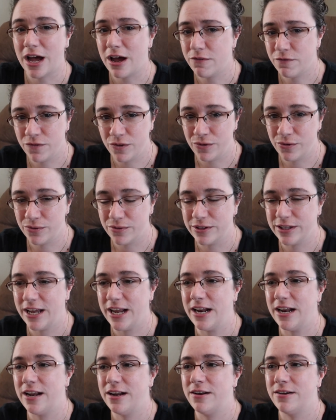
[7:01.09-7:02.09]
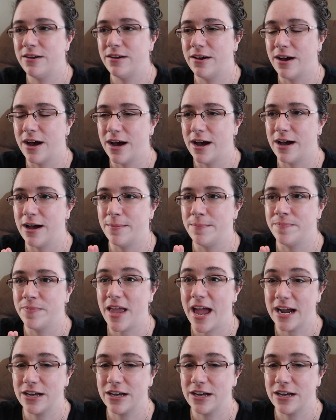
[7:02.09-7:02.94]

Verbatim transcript: not food related, um,